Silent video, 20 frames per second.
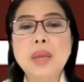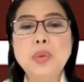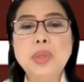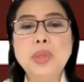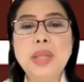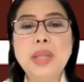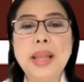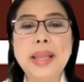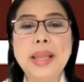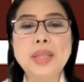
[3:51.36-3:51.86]

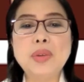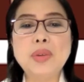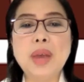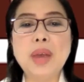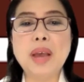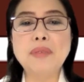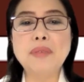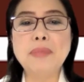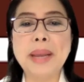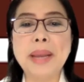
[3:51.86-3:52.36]
would like to
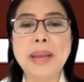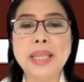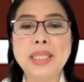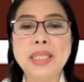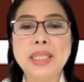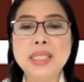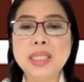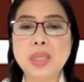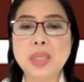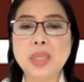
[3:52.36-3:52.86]
have my
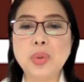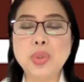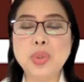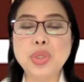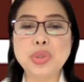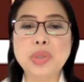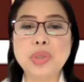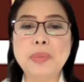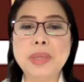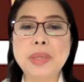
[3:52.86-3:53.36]

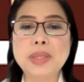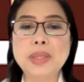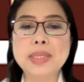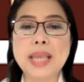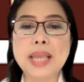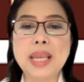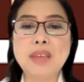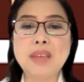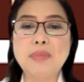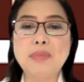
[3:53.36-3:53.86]
disclosure because
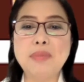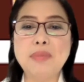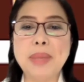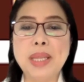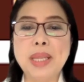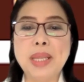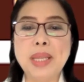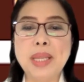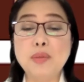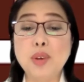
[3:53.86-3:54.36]
I have been
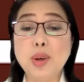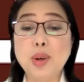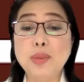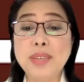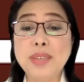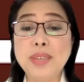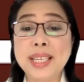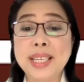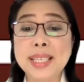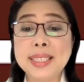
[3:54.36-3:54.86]

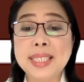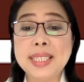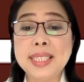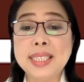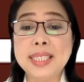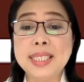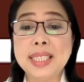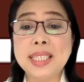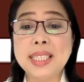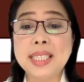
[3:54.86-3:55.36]
involved in
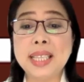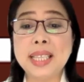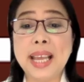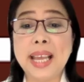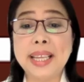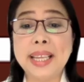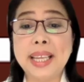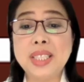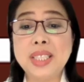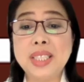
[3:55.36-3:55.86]
assisting the
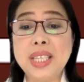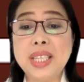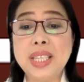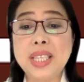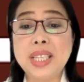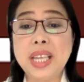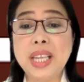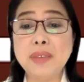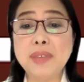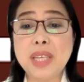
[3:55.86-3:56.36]

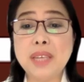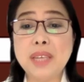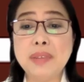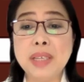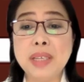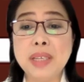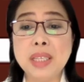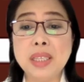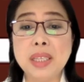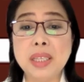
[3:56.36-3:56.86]
IATF
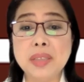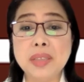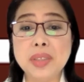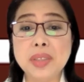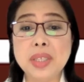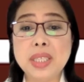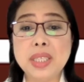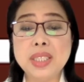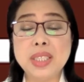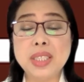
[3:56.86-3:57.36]
even at the
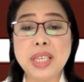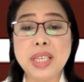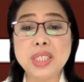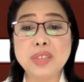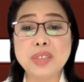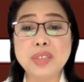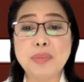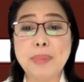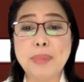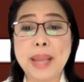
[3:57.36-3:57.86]
early
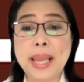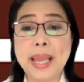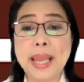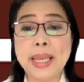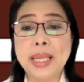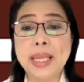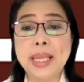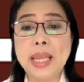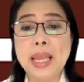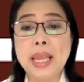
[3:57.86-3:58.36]
stage of
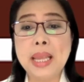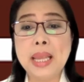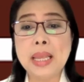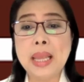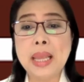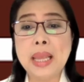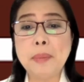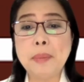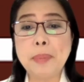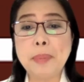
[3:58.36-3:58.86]
planning
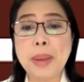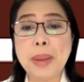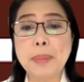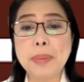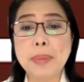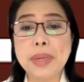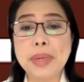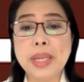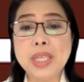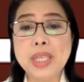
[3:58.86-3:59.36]
and
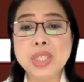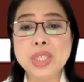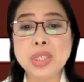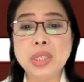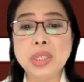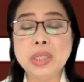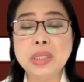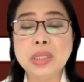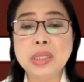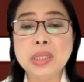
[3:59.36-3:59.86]

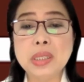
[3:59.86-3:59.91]
preparation.